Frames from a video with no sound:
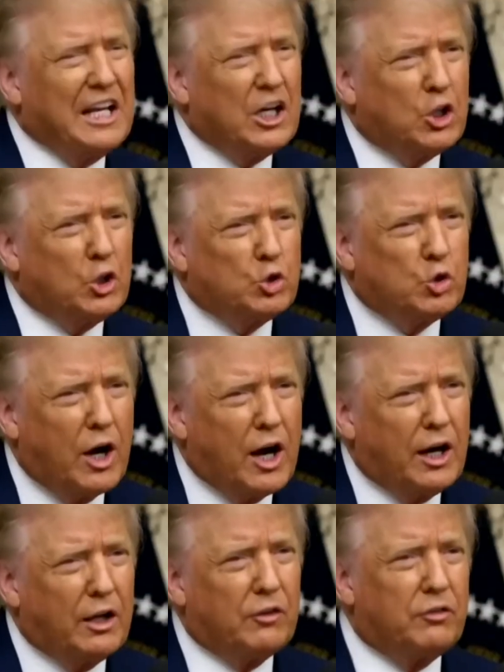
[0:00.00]
clinical
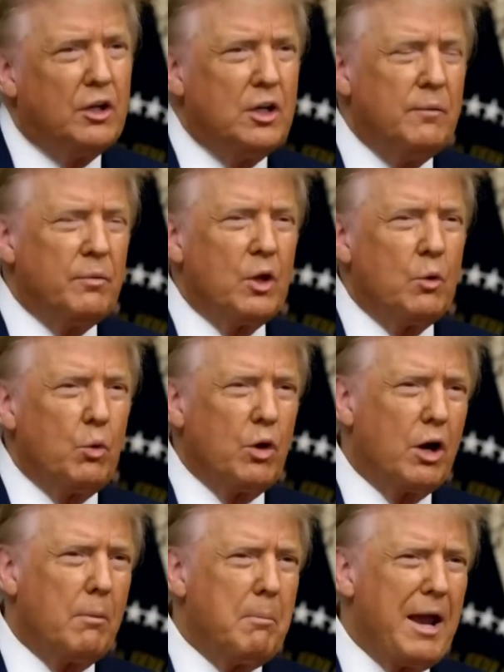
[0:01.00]
trials.
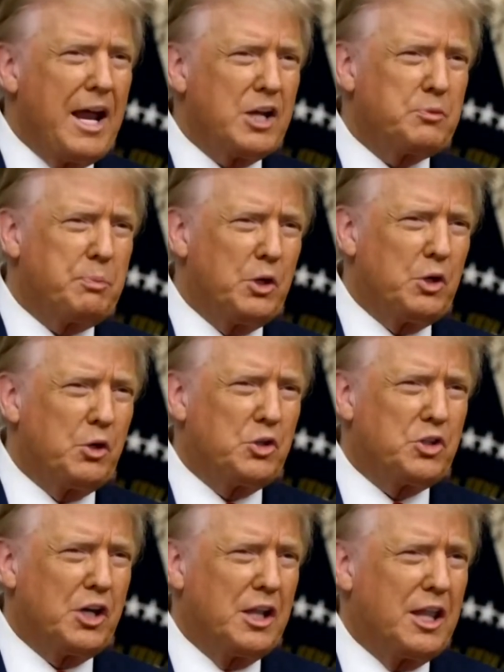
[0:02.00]
We are mass
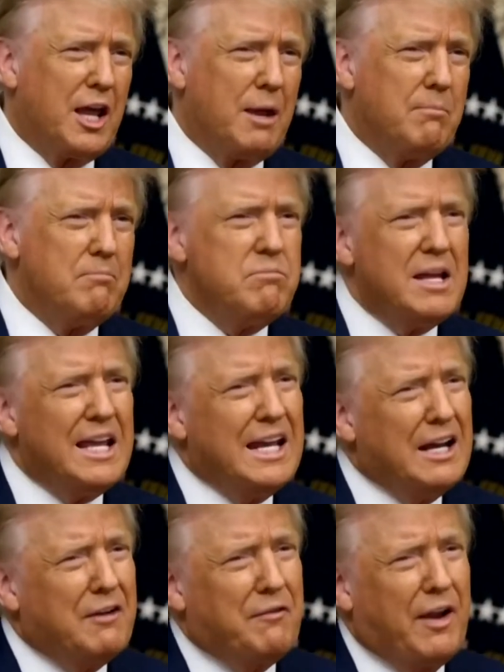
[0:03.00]
producing them
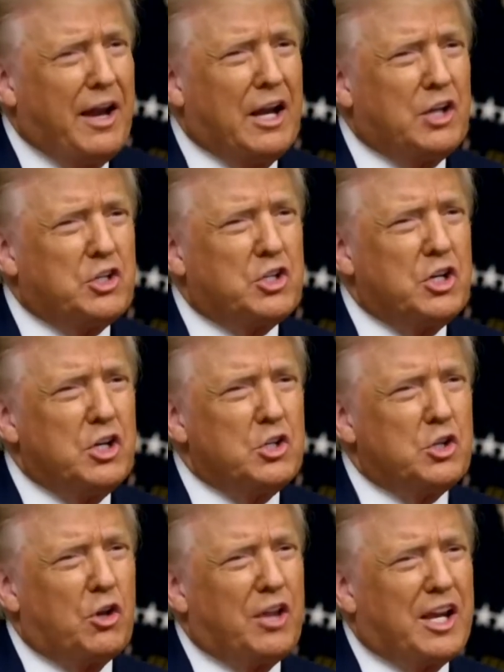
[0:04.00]
in advance
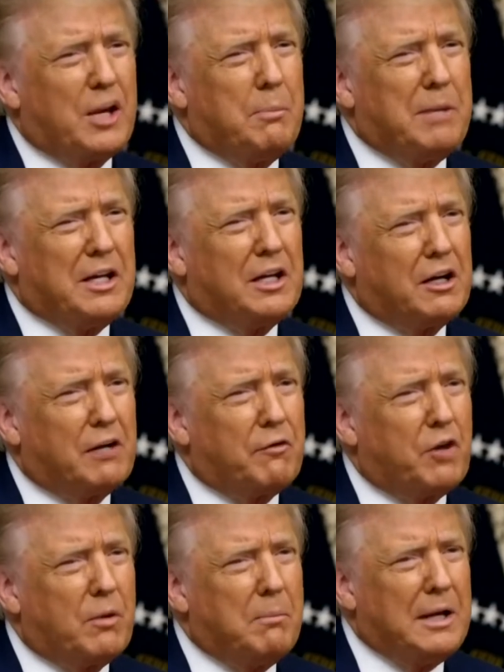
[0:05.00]
so they can be
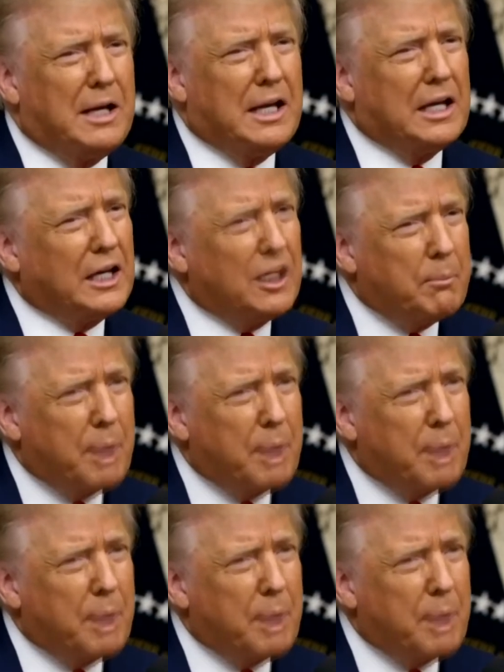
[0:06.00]
delivered immediately